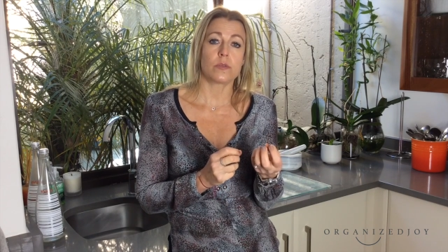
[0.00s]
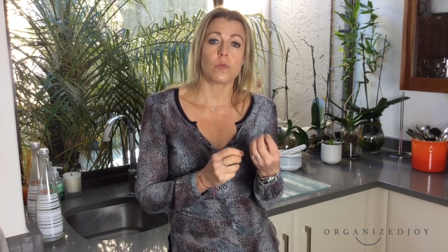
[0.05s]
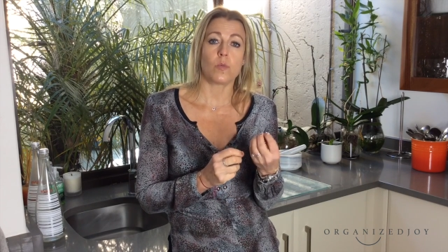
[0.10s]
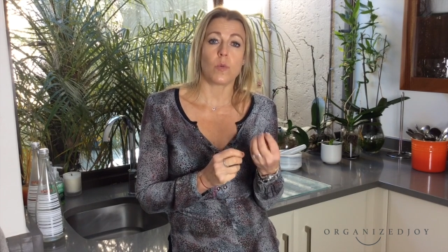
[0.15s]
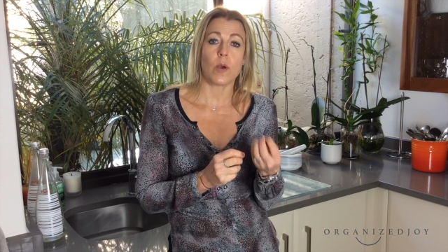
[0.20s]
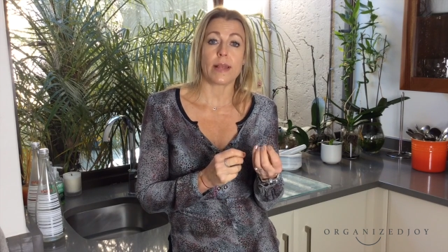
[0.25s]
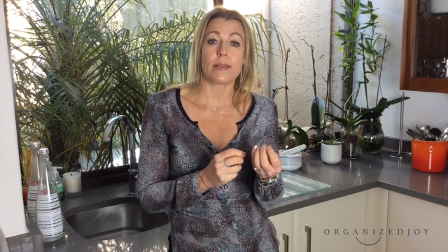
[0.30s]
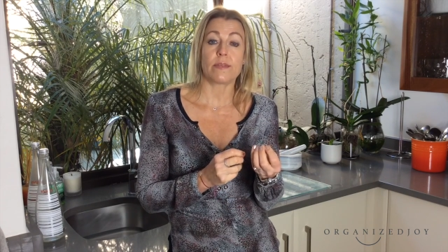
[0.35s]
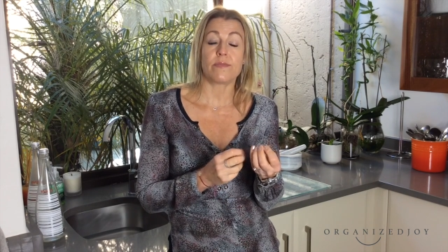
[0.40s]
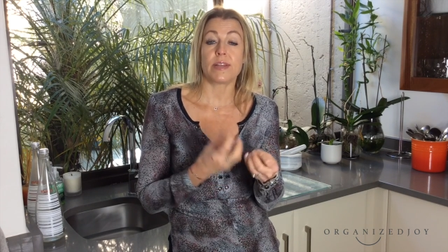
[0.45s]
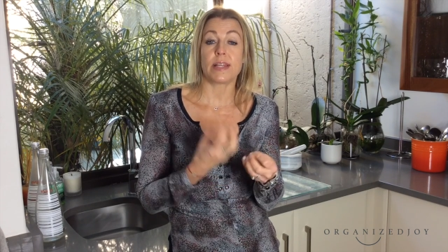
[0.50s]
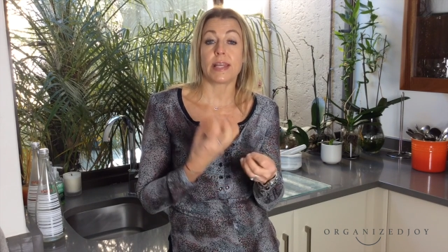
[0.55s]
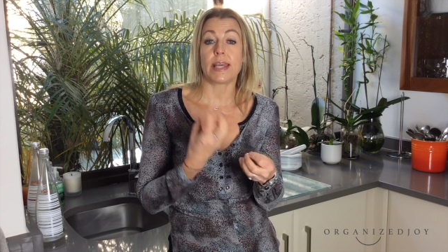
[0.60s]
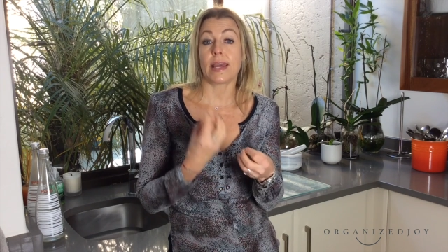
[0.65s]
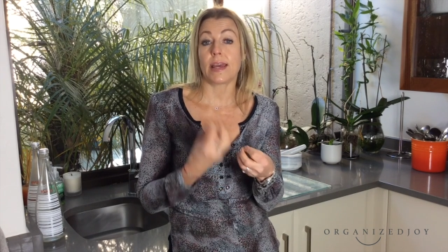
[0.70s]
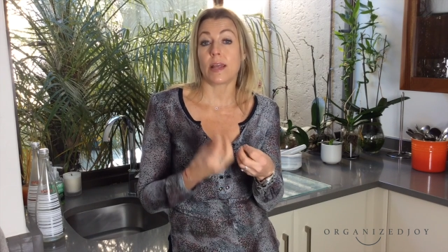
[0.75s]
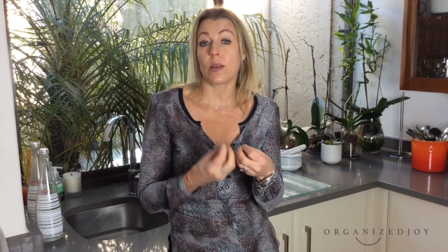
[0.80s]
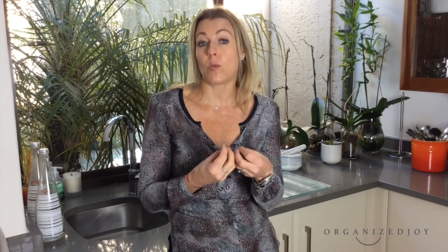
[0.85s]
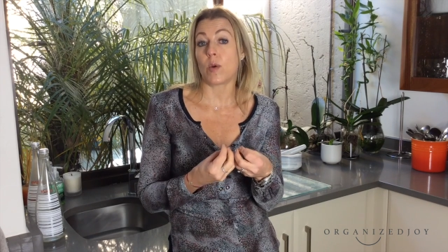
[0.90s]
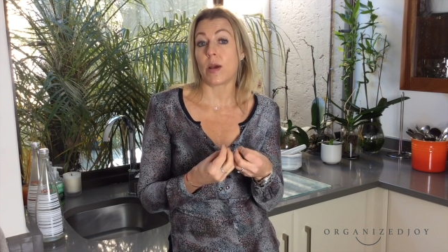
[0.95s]
white
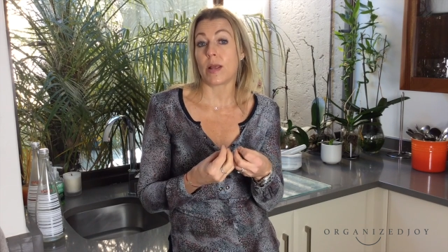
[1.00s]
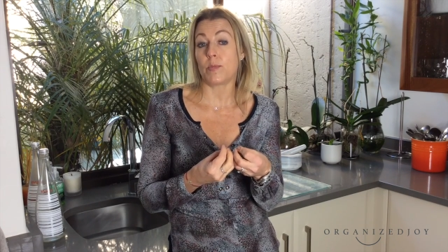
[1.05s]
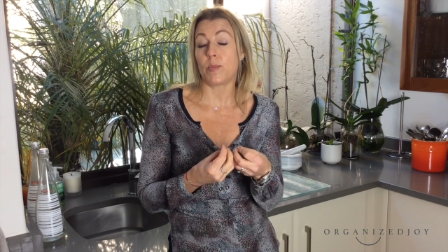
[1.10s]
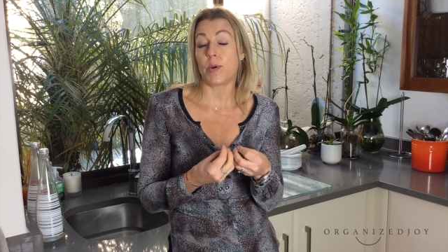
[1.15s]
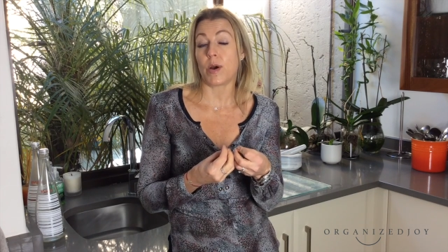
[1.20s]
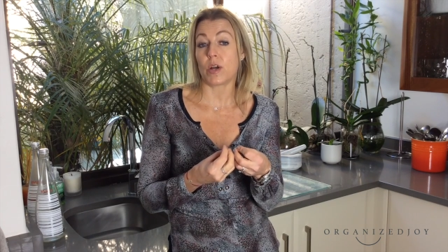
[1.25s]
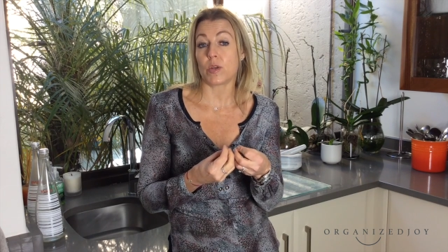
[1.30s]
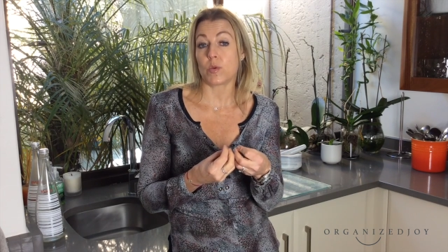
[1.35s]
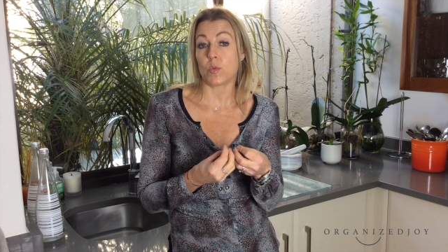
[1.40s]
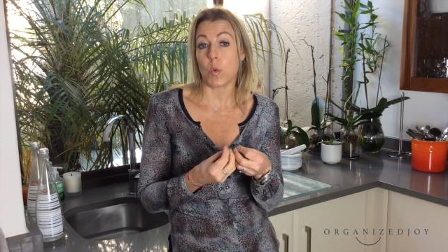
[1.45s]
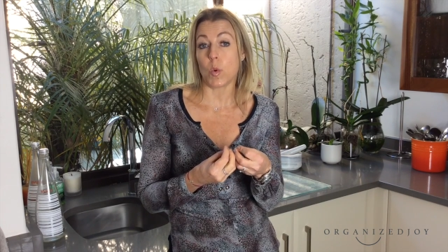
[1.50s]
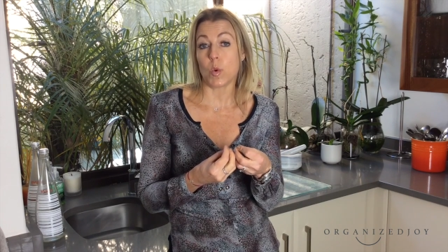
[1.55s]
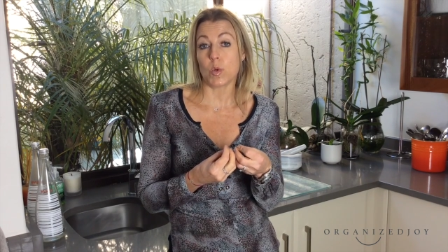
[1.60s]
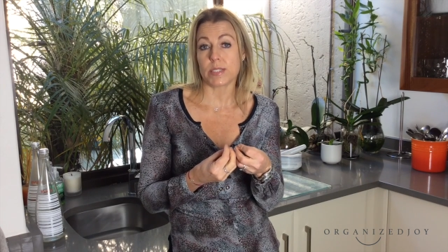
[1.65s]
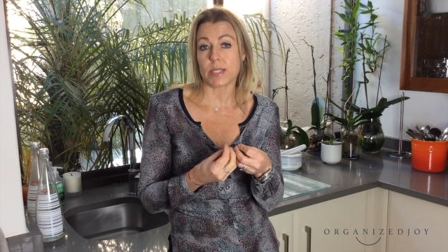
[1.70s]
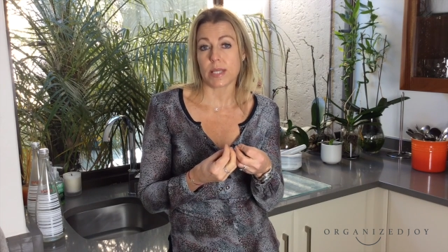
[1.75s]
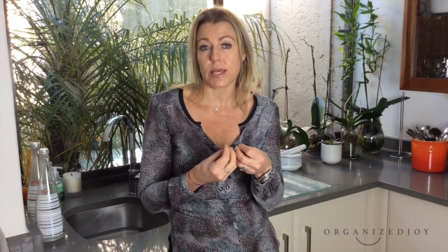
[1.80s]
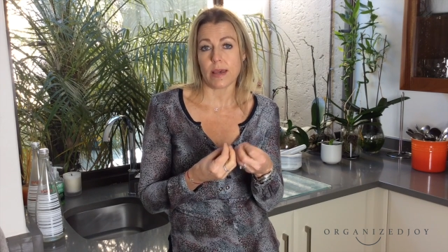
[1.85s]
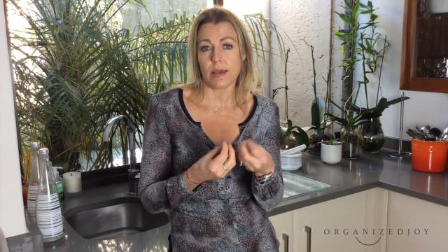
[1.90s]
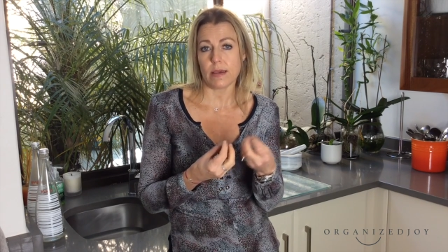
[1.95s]
vinegar and 1 part
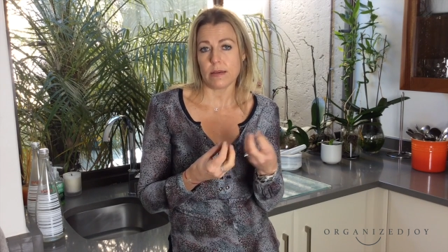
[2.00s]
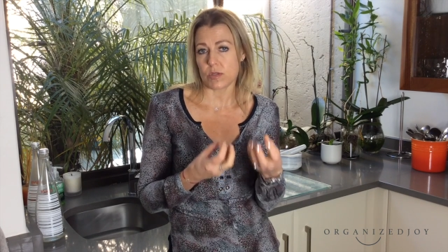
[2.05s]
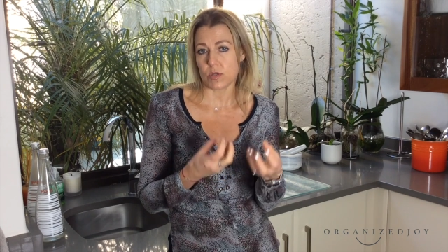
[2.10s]
water,